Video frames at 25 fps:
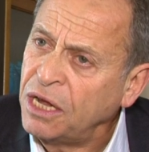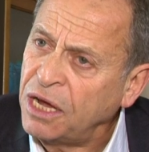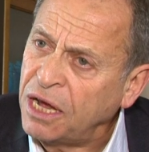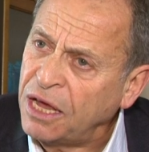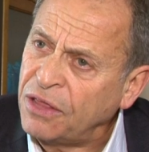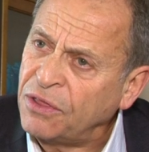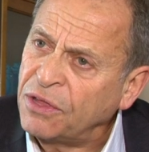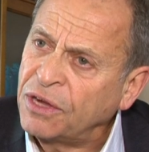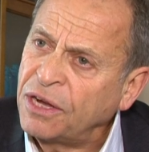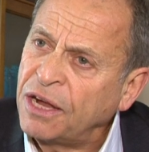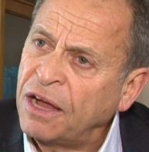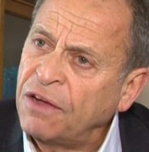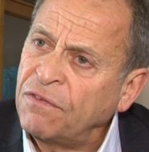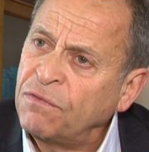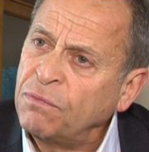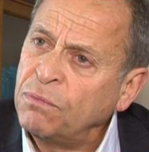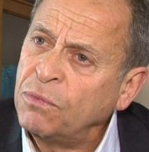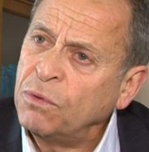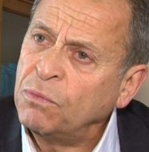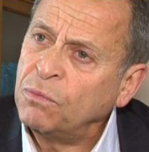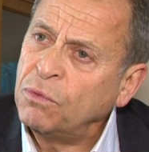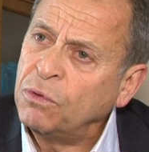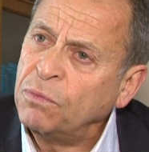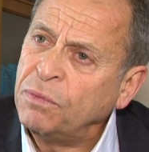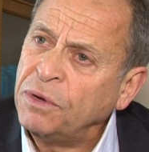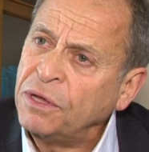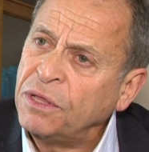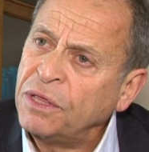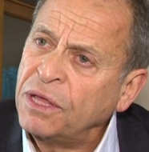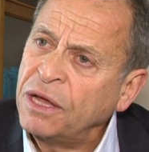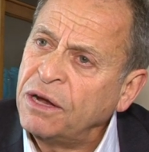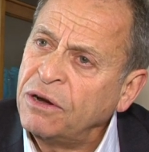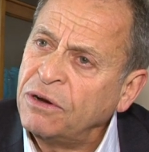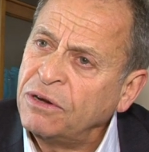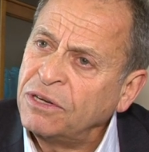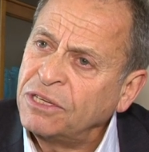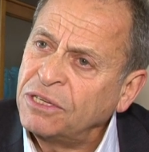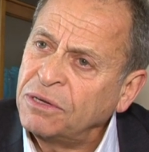and the government will be
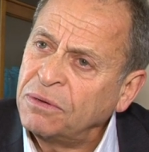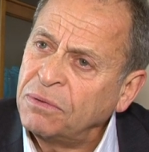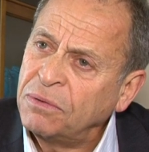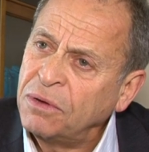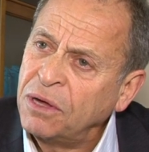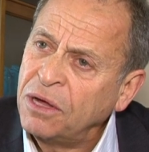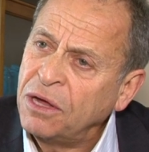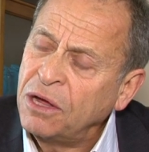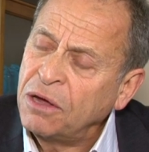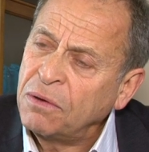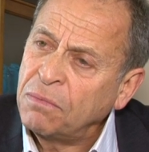there as a